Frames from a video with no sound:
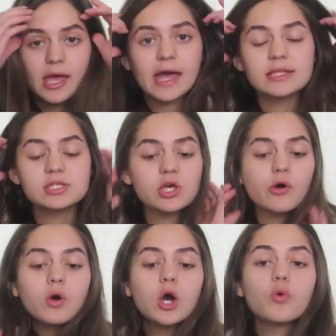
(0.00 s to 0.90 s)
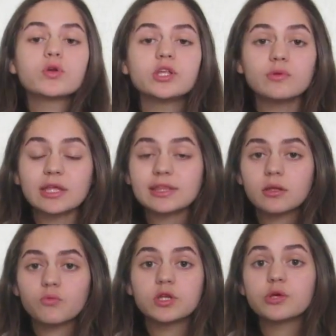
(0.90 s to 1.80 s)
And so we knew
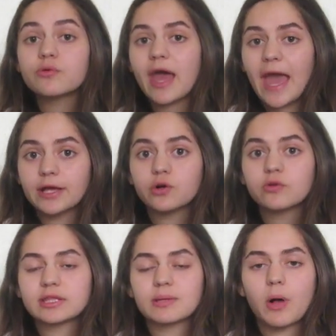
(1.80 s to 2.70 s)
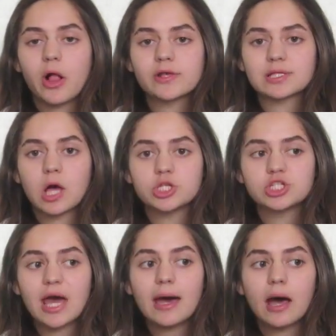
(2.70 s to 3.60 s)
the angle that the ball is
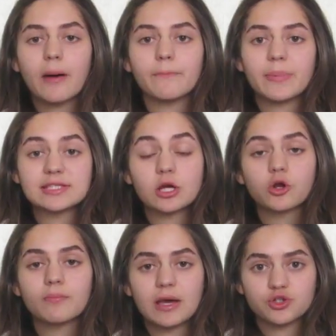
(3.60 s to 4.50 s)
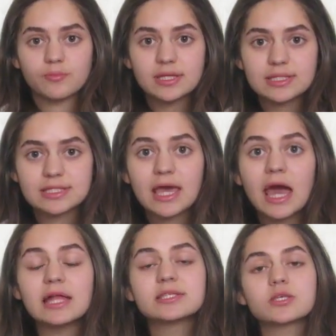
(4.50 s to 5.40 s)
launched at based on our measurements,
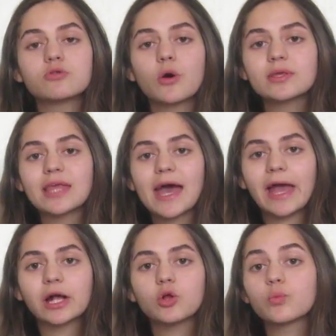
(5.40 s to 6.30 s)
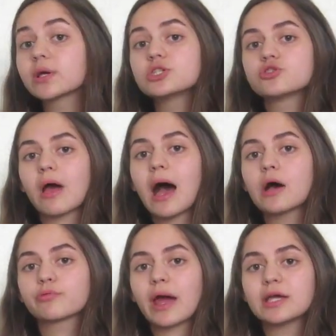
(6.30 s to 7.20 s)
and so knowing that angle, we can draw
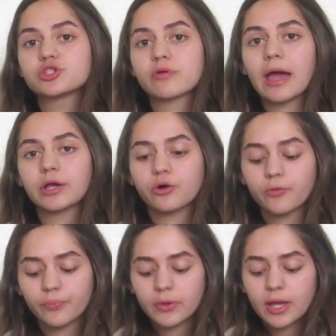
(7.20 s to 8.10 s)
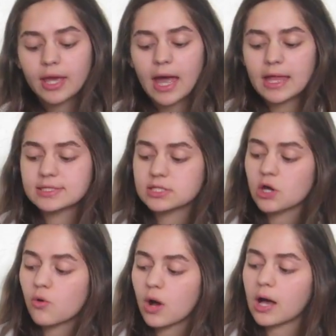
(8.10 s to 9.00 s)
a right triangle. And
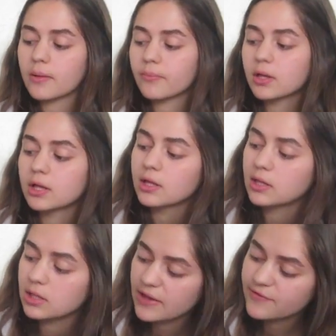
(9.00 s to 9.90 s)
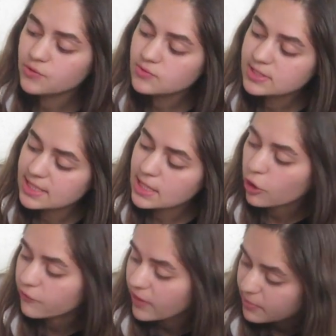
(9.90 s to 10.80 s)
so if you see
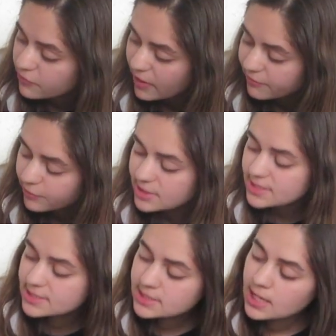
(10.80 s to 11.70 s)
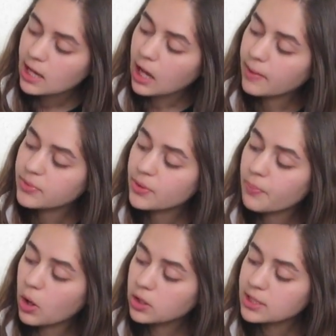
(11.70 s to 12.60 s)
our frame of reference, the
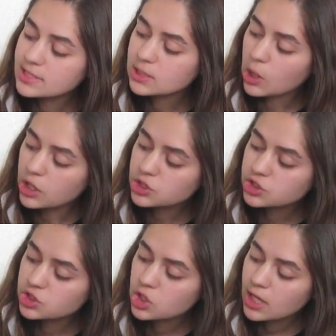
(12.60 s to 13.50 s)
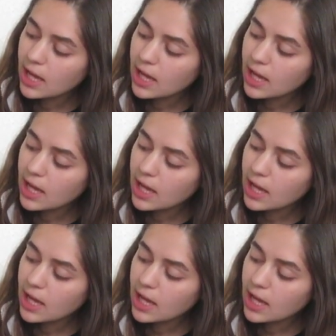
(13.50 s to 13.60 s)
ball is launched